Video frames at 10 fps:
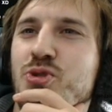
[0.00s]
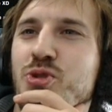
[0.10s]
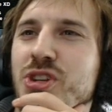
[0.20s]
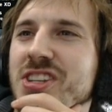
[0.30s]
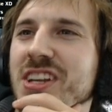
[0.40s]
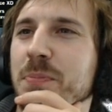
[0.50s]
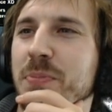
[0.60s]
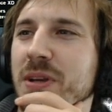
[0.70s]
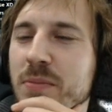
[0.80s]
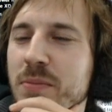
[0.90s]
Just sent the
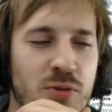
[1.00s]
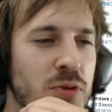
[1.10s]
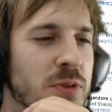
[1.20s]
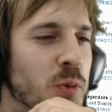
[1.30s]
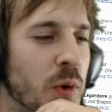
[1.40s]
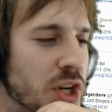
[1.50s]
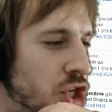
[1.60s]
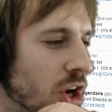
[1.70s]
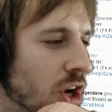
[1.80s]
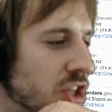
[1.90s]
PM through
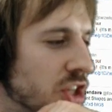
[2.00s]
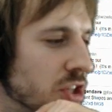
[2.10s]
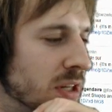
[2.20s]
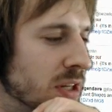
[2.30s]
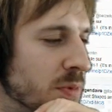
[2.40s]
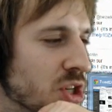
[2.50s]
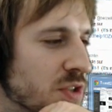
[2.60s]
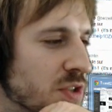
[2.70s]
Twitch. Awesome. Let me just